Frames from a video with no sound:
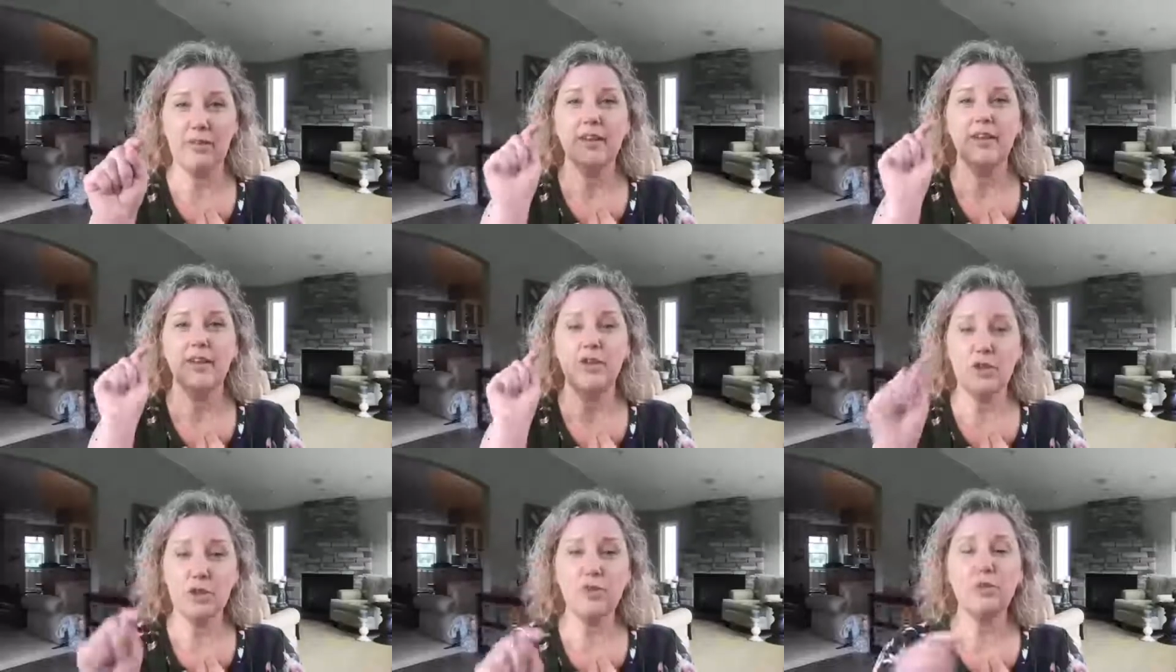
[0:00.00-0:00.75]

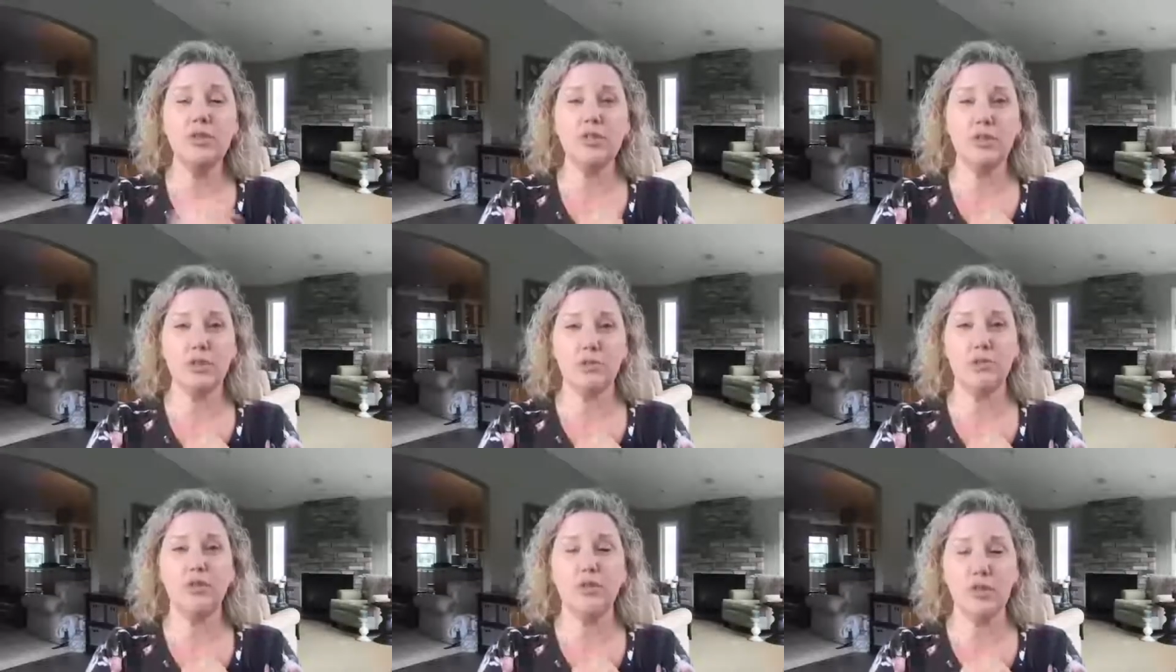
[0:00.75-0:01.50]
You
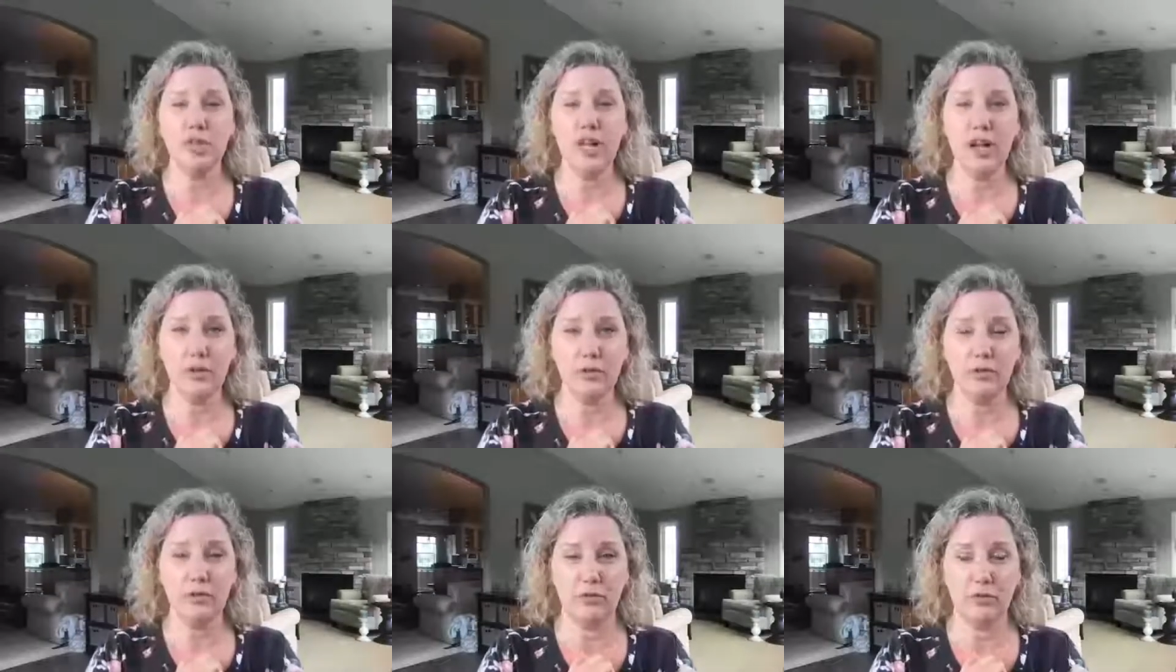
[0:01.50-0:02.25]
deserve good,
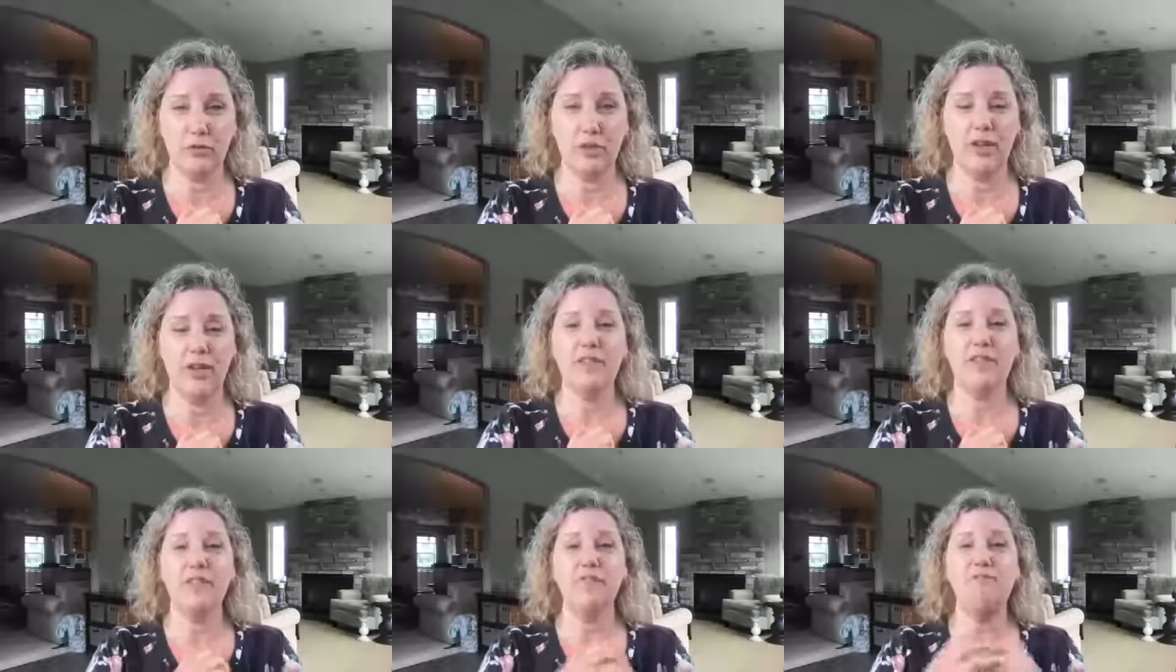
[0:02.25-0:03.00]
healthy food
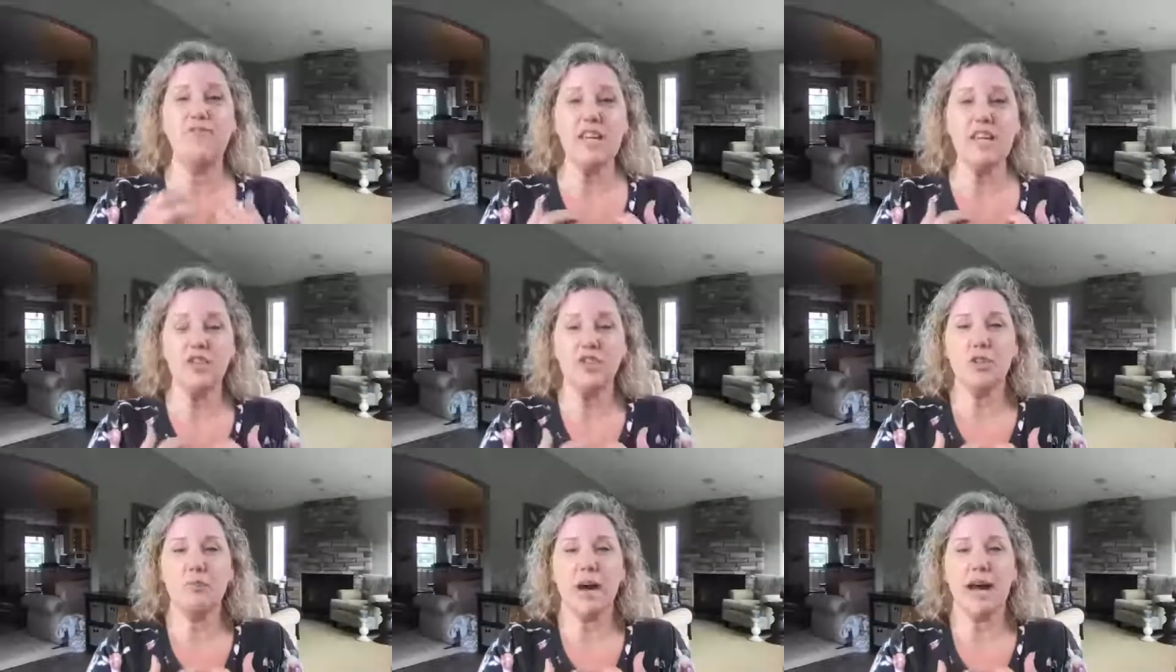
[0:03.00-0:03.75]
that feeds
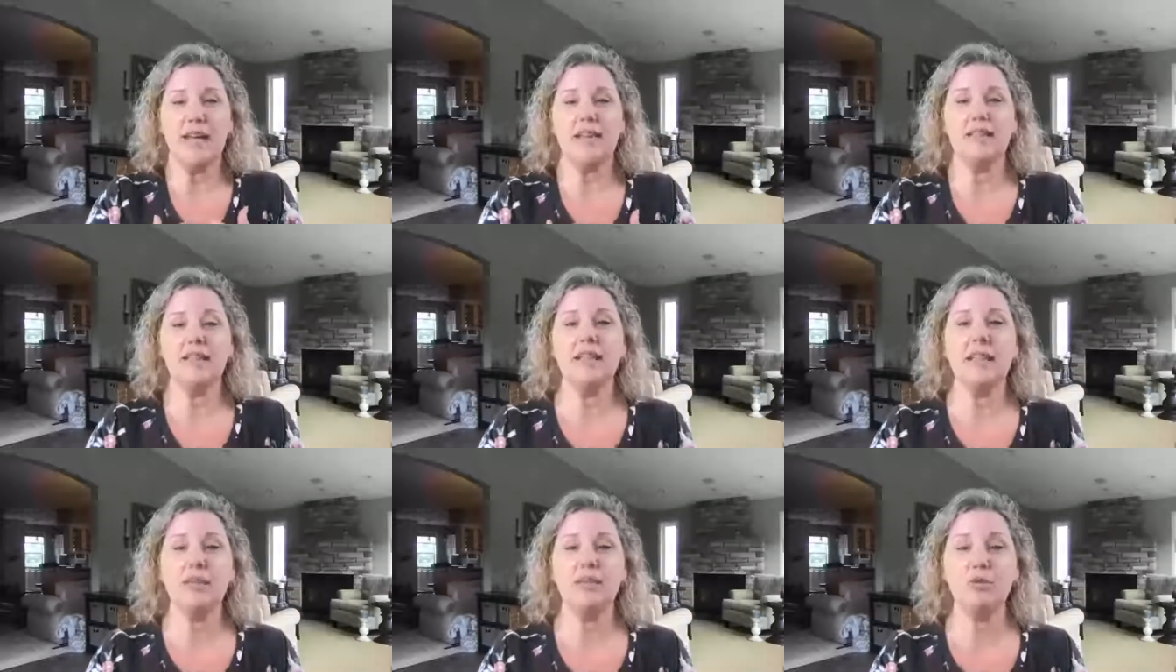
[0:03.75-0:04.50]
your body, that
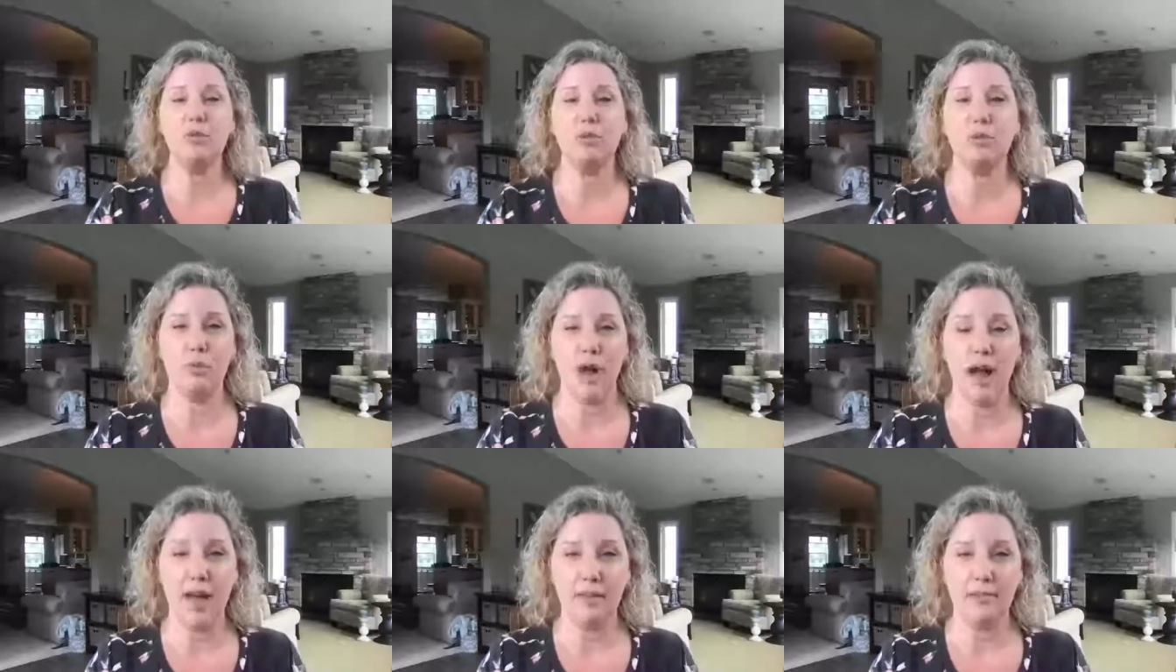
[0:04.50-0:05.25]
lets you
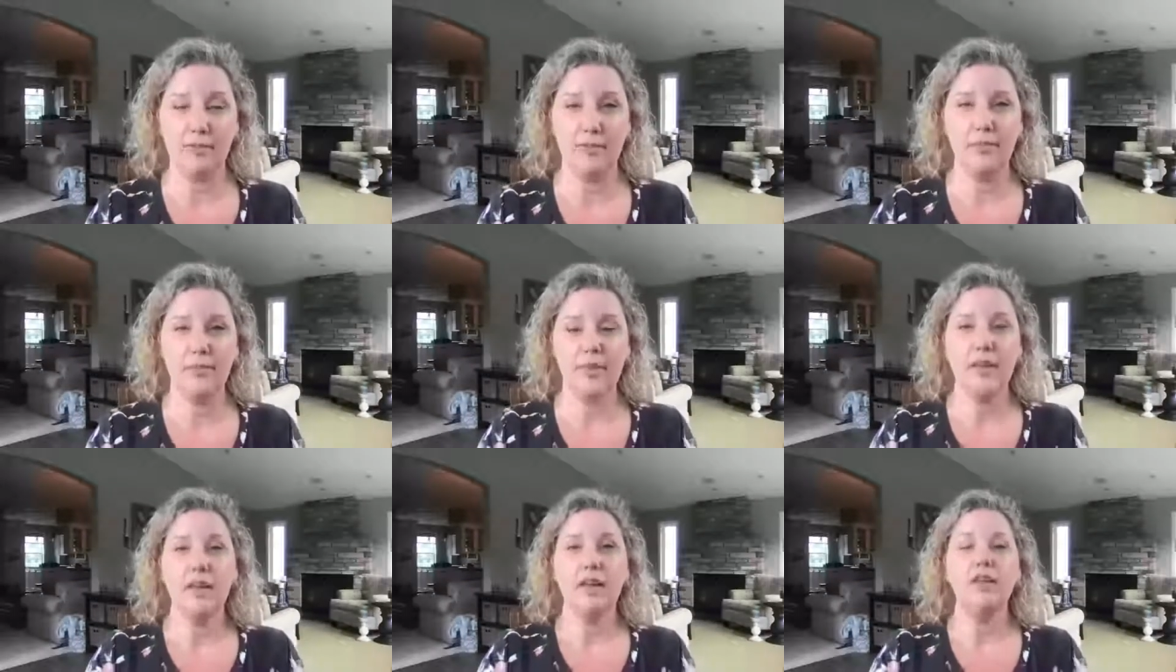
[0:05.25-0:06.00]
thrive.
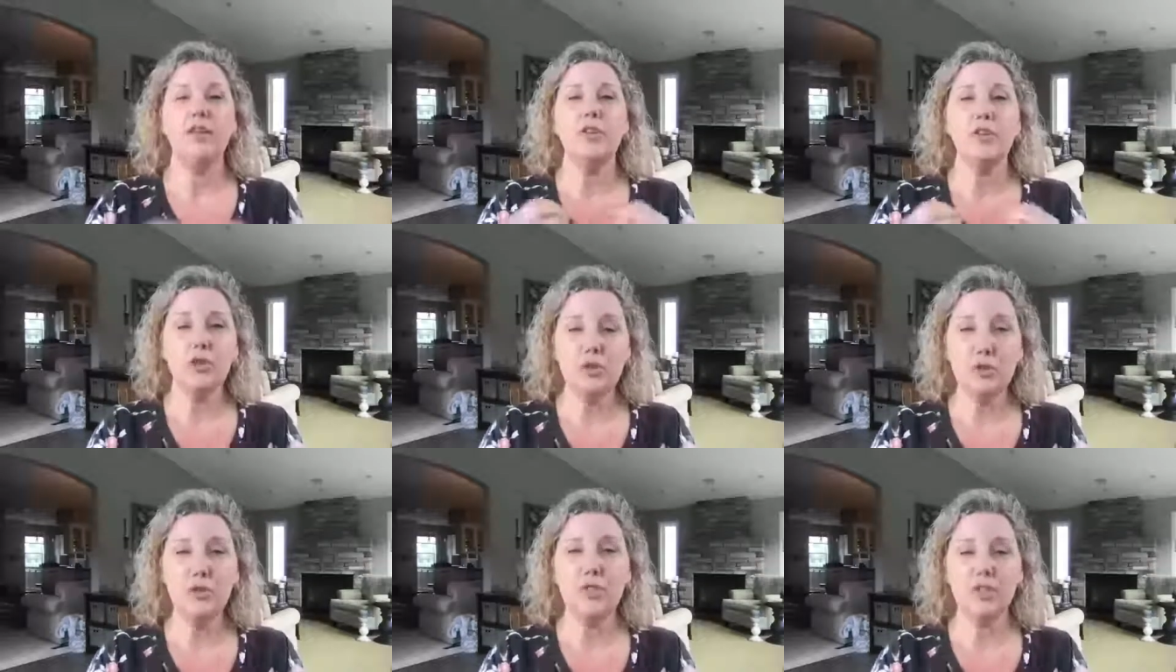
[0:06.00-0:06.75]

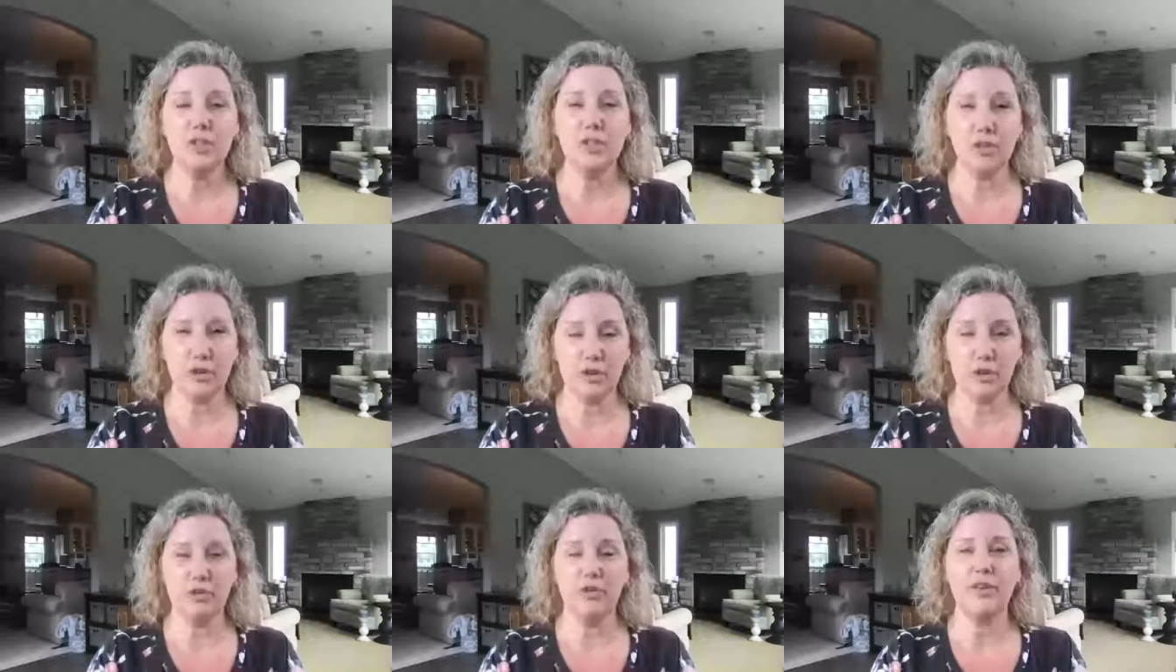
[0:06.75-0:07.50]
You
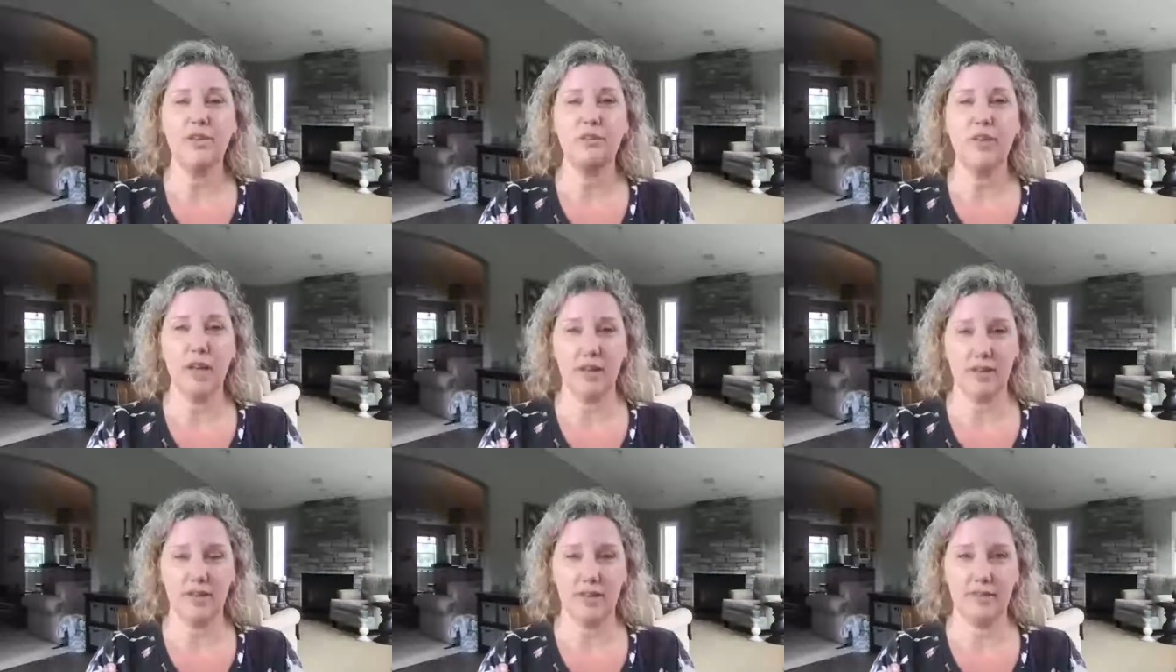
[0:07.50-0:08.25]
deserve to be
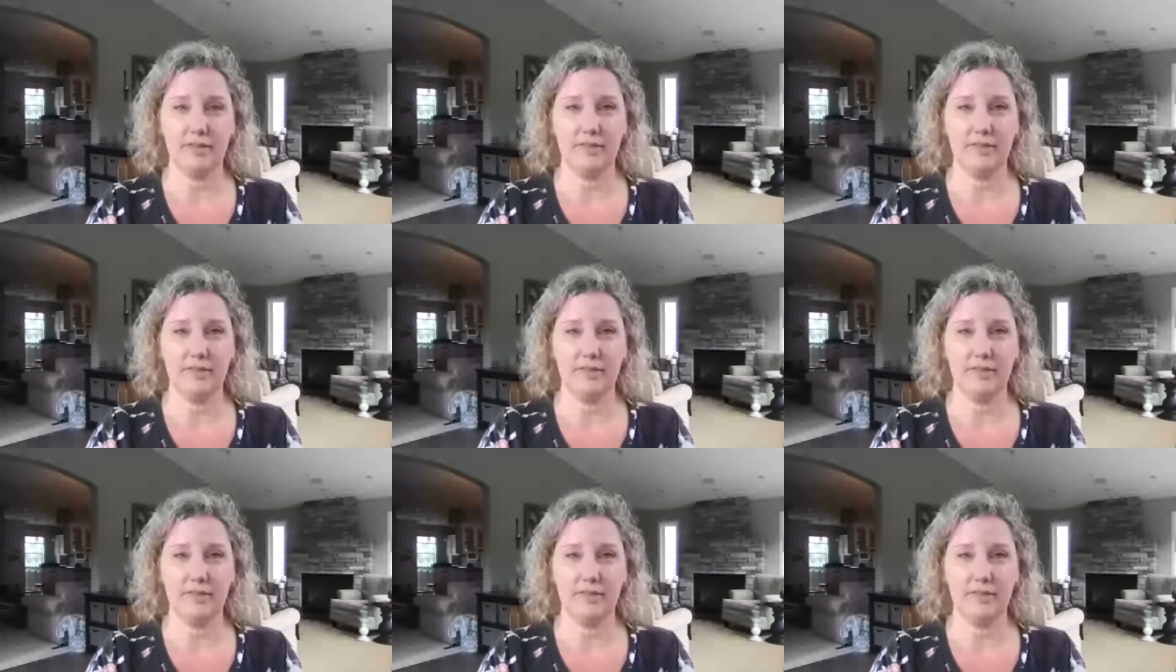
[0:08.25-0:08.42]
healthy.